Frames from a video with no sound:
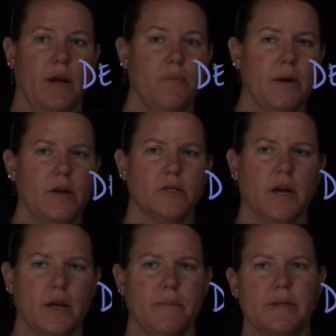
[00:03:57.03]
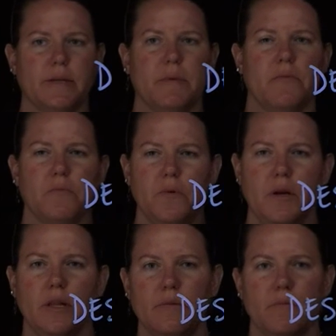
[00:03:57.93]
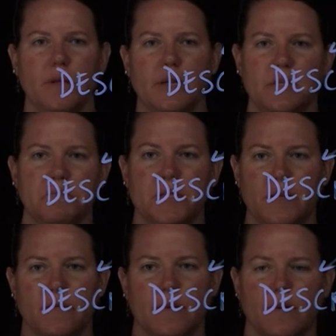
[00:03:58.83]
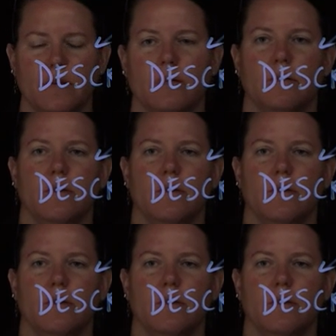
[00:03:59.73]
And when you're talking about something really, really specific,